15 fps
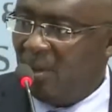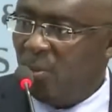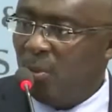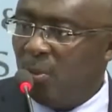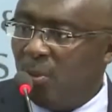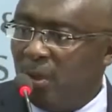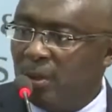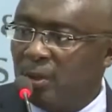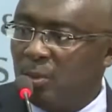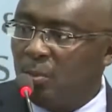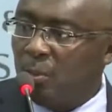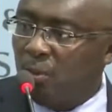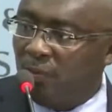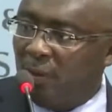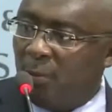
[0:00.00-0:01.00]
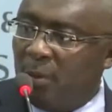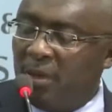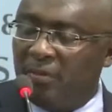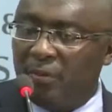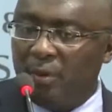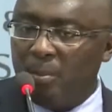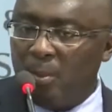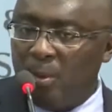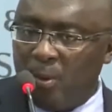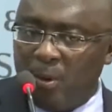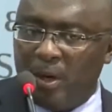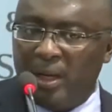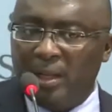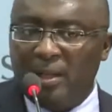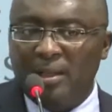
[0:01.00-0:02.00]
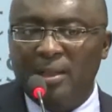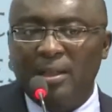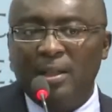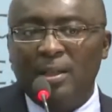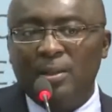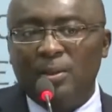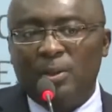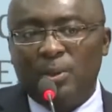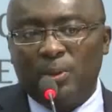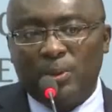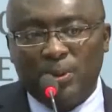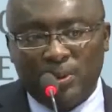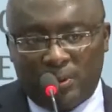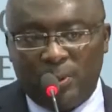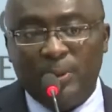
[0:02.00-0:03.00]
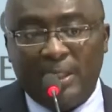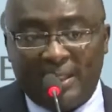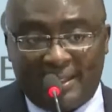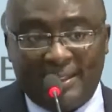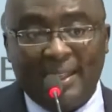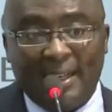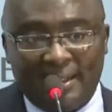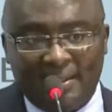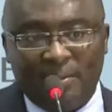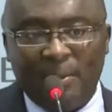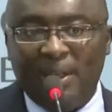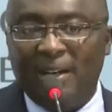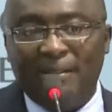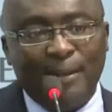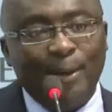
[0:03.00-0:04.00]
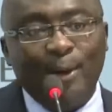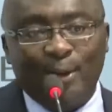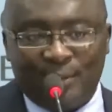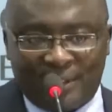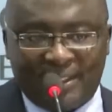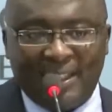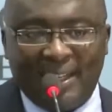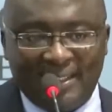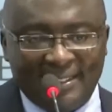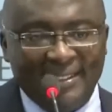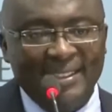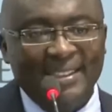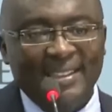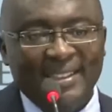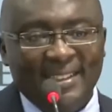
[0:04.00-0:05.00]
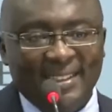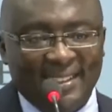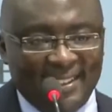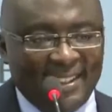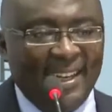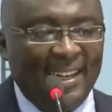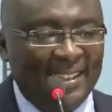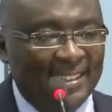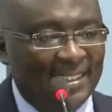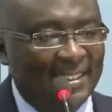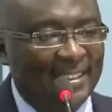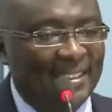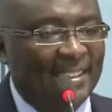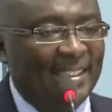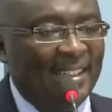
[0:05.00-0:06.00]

We want to move away from oil to the sun. We have a lot of sun in Ghana.